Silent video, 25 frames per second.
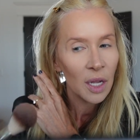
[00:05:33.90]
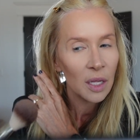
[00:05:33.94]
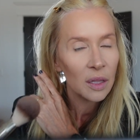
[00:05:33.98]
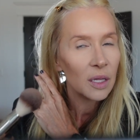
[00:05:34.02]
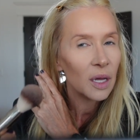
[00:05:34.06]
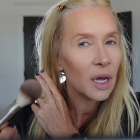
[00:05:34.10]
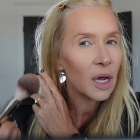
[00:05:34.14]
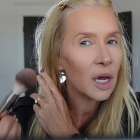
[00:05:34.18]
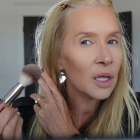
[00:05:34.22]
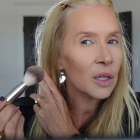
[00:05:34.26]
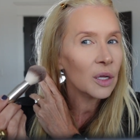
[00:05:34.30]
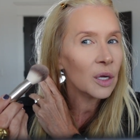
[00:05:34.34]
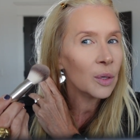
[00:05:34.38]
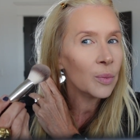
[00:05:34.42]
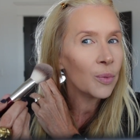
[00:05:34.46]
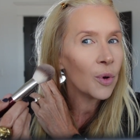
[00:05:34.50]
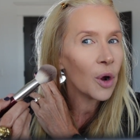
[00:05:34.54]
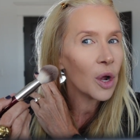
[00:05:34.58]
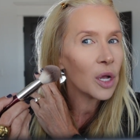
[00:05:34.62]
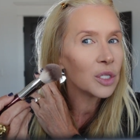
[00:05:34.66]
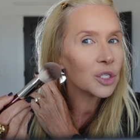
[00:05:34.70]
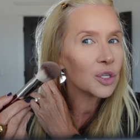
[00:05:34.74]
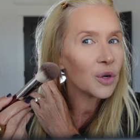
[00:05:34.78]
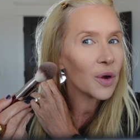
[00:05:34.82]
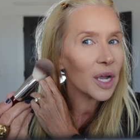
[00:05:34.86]
the other
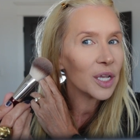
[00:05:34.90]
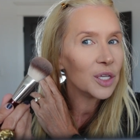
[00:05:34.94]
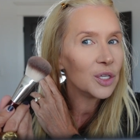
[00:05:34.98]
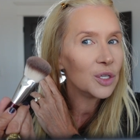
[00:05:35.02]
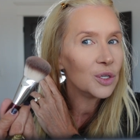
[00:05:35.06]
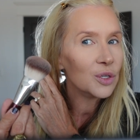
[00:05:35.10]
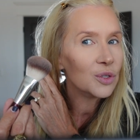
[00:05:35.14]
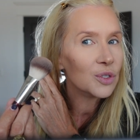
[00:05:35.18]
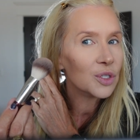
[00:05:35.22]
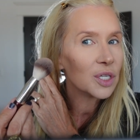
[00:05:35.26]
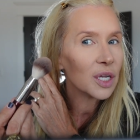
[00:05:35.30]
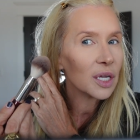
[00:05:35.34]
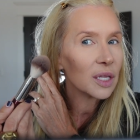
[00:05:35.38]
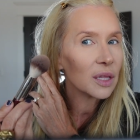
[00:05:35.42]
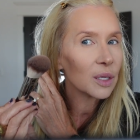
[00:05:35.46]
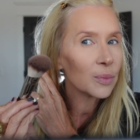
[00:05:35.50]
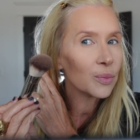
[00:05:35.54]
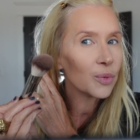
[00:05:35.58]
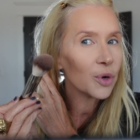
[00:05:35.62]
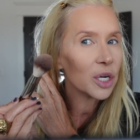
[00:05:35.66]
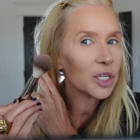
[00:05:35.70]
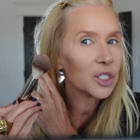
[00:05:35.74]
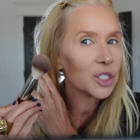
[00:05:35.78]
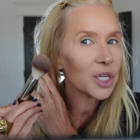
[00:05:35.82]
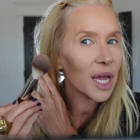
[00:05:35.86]
bronzer I used the
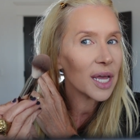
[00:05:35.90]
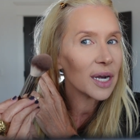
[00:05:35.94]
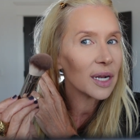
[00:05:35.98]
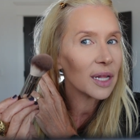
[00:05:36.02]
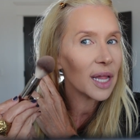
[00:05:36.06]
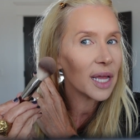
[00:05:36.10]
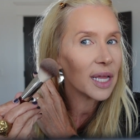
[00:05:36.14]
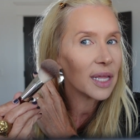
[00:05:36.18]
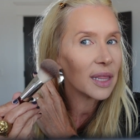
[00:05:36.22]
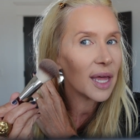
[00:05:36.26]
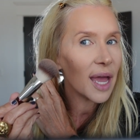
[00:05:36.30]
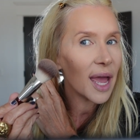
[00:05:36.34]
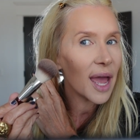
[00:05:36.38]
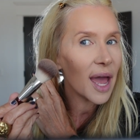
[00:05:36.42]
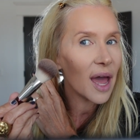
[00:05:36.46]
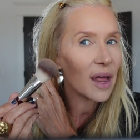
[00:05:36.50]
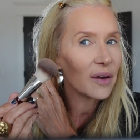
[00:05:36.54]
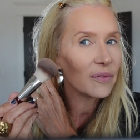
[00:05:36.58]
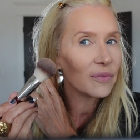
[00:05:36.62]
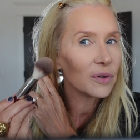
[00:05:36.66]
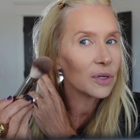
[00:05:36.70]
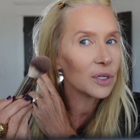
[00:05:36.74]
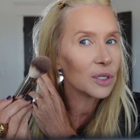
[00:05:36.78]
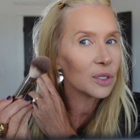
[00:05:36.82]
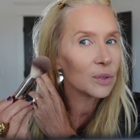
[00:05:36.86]
brush kind of like that
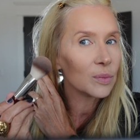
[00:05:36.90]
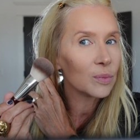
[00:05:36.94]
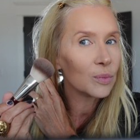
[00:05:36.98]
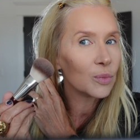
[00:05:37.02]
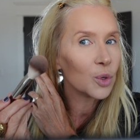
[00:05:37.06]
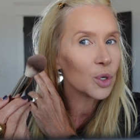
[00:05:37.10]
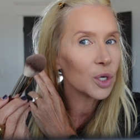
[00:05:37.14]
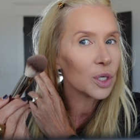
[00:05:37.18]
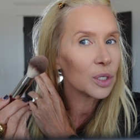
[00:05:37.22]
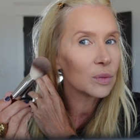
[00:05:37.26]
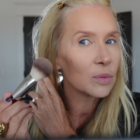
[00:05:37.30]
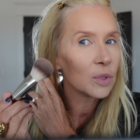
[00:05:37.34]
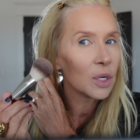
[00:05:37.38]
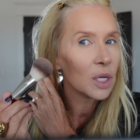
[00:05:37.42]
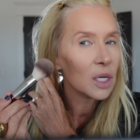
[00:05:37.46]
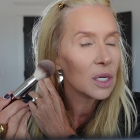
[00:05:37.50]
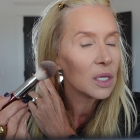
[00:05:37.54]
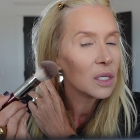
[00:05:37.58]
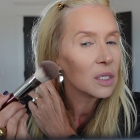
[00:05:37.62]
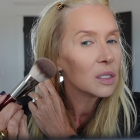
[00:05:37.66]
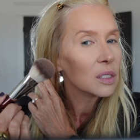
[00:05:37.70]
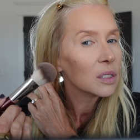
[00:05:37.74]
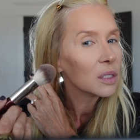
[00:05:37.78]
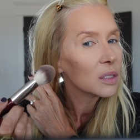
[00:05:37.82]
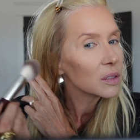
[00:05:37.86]
for more
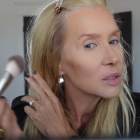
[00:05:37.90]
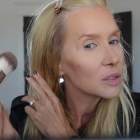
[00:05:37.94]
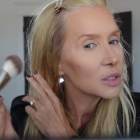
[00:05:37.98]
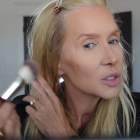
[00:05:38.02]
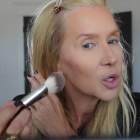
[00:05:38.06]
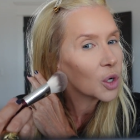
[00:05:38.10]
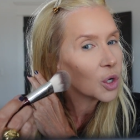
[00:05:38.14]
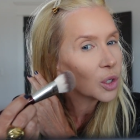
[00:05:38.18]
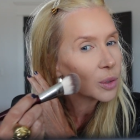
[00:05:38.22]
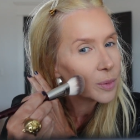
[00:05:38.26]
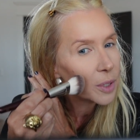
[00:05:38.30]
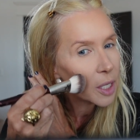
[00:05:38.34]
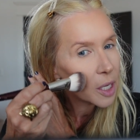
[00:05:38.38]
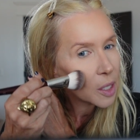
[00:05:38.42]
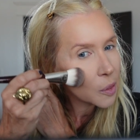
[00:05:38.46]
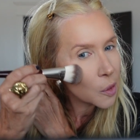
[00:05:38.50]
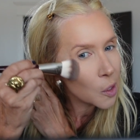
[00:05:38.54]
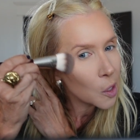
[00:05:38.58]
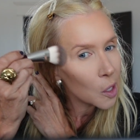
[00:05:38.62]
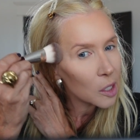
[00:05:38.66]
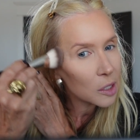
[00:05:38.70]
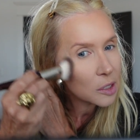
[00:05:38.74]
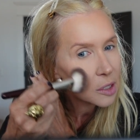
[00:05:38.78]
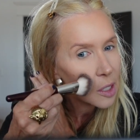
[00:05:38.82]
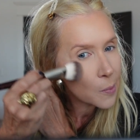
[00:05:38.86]
sculpting.
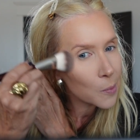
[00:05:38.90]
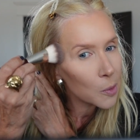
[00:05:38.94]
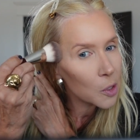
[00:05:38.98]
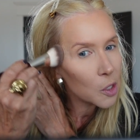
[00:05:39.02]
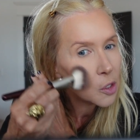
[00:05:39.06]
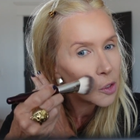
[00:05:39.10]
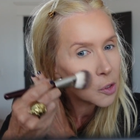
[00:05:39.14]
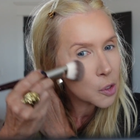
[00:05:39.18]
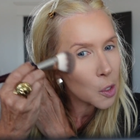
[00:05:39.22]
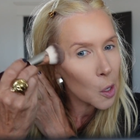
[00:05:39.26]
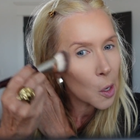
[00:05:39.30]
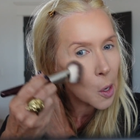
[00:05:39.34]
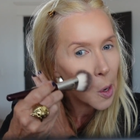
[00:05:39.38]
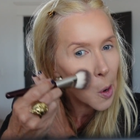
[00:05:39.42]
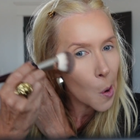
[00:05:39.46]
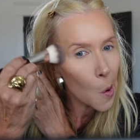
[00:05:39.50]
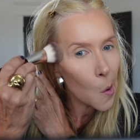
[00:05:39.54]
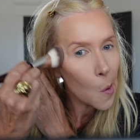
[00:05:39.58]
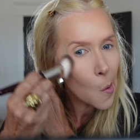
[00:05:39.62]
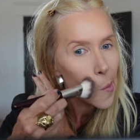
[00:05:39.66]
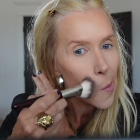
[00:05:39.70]
This I'm using